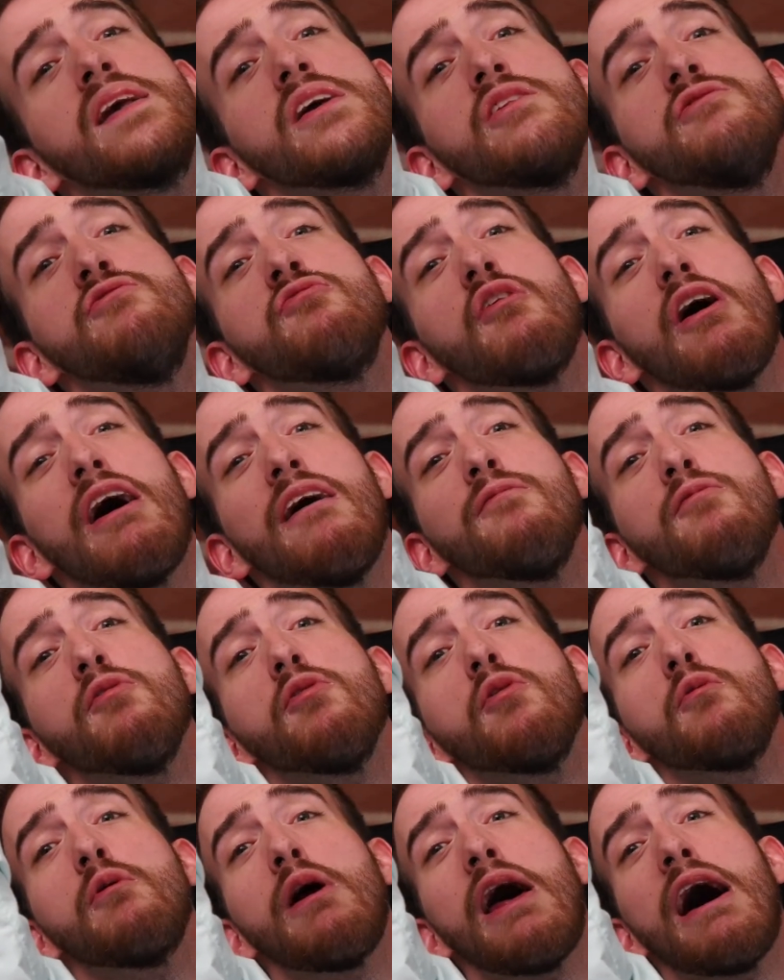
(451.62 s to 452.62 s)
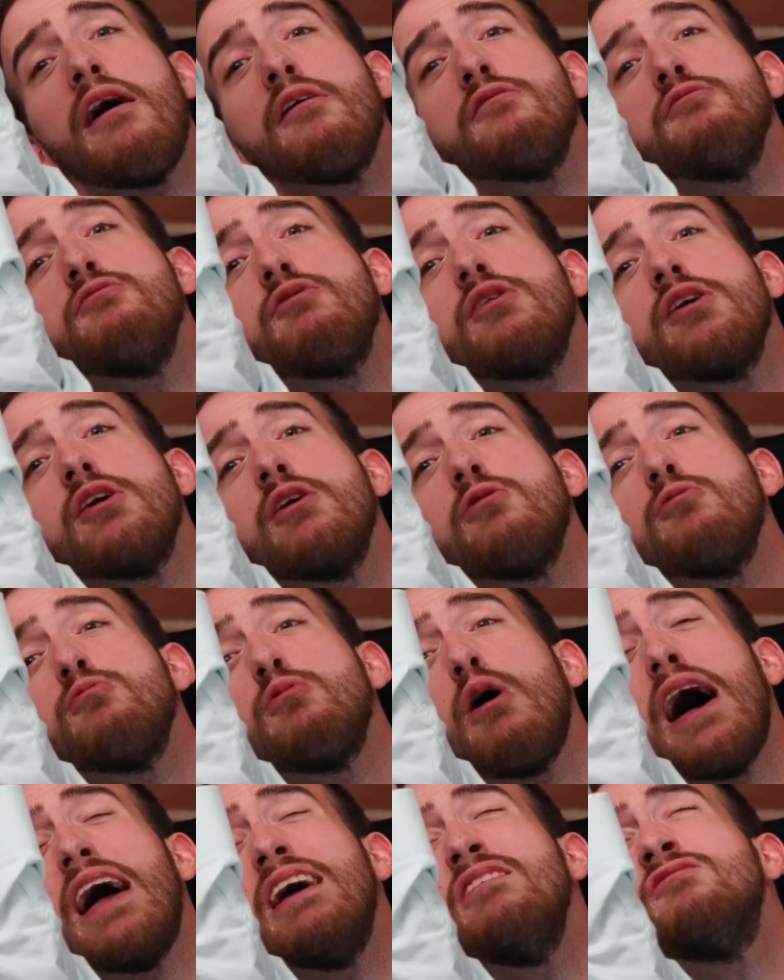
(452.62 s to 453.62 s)
travel around via
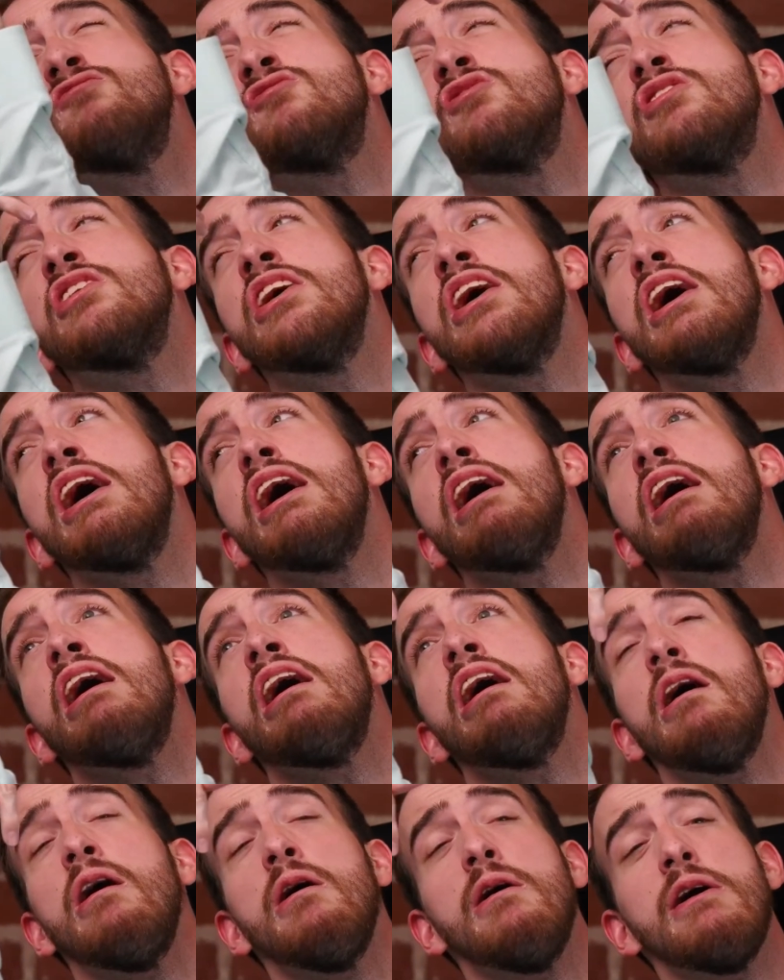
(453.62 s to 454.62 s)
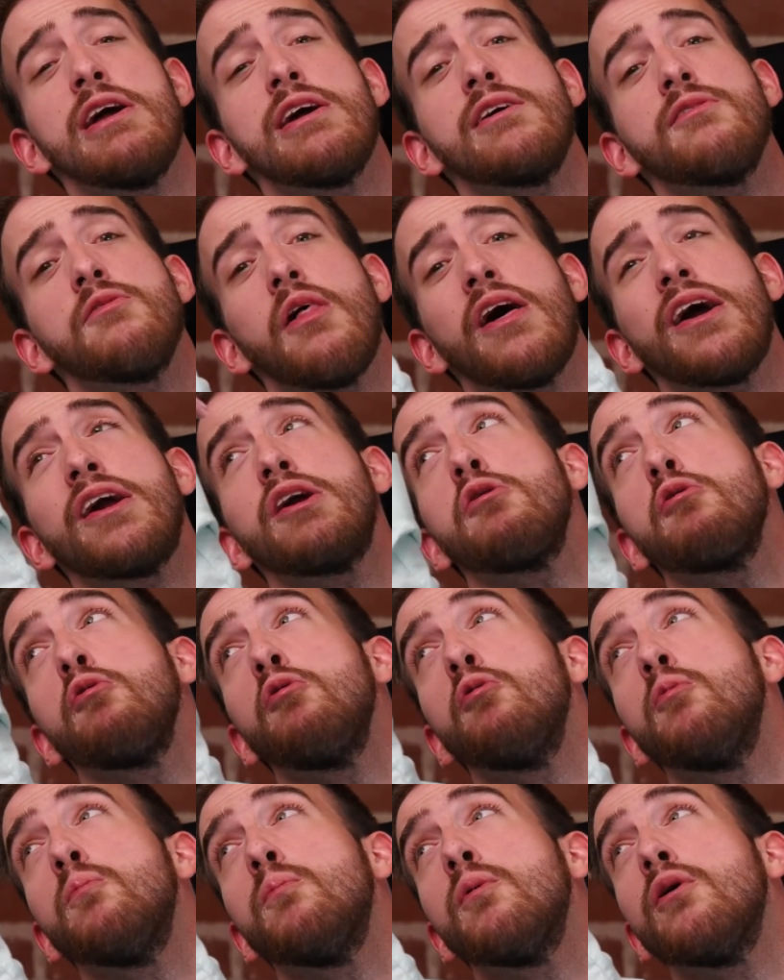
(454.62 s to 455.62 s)
ride-sharing like
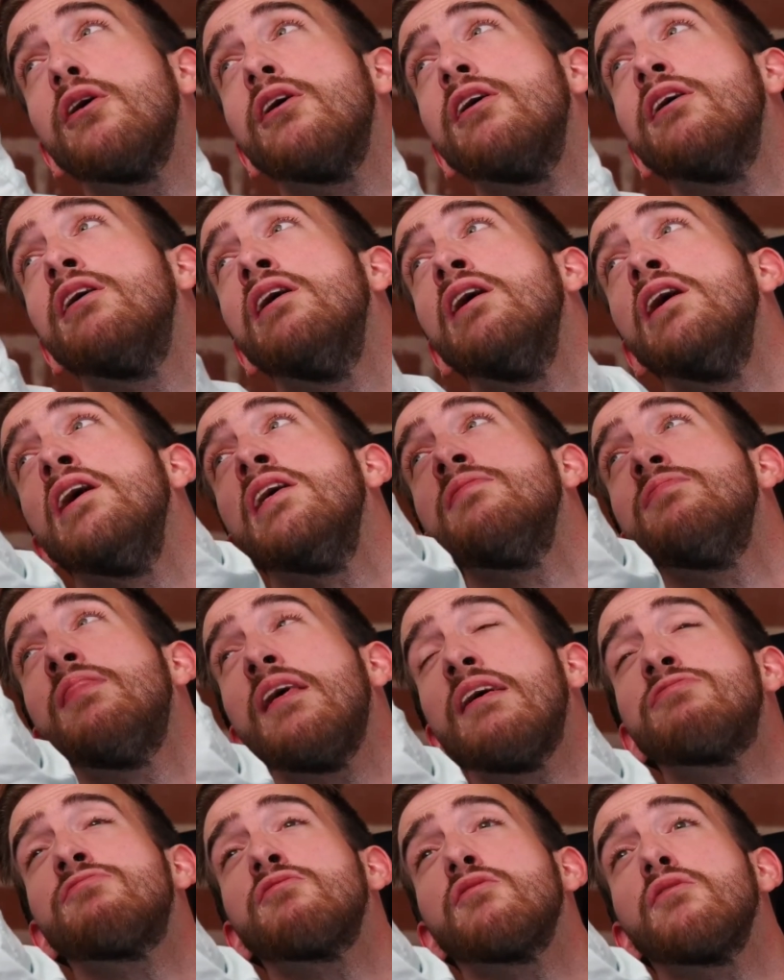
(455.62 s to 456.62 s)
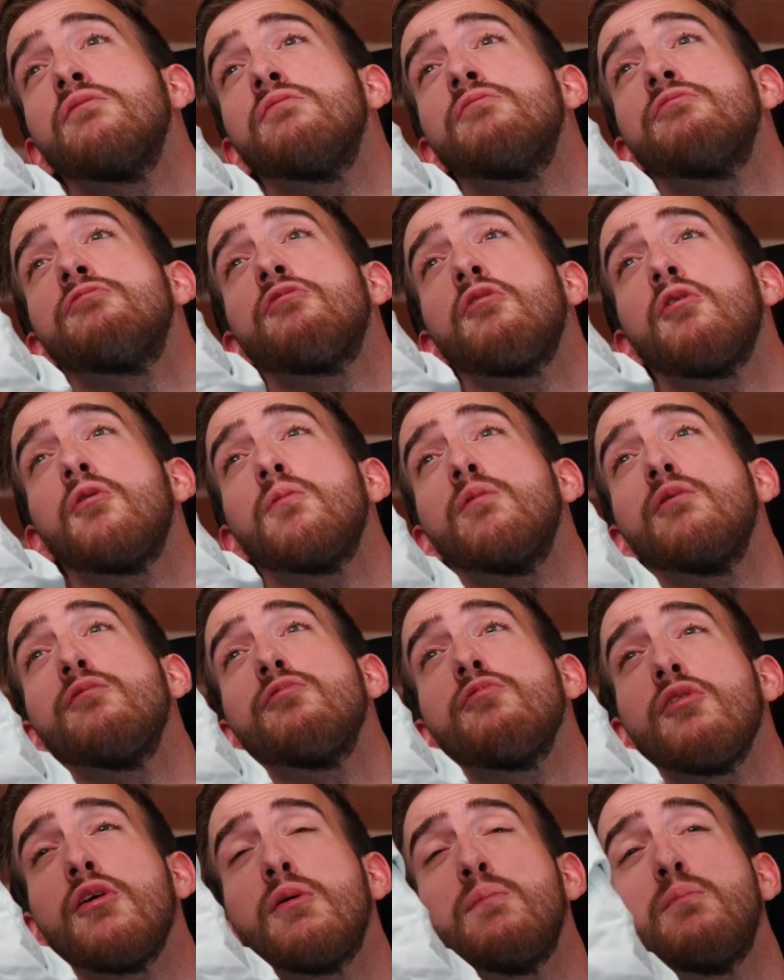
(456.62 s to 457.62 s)
Uber. That's a form of
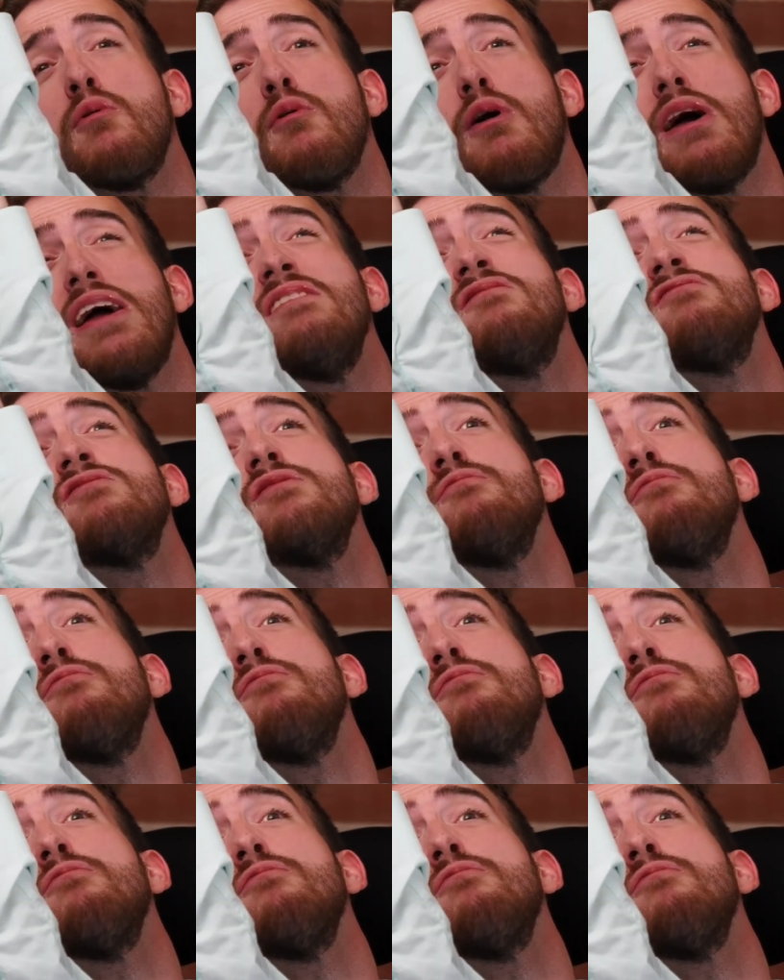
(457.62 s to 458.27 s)
liberation